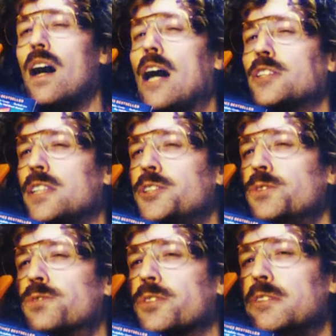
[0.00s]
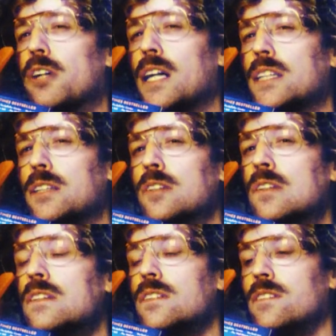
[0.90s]
I'll set you free, Rocco.
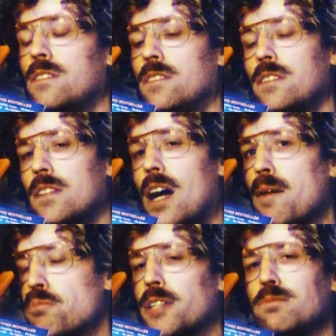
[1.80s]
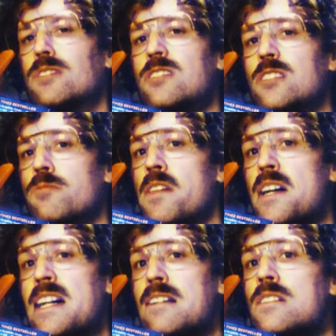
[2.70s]
I promise you
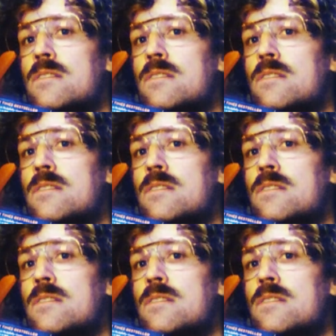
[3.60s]
that.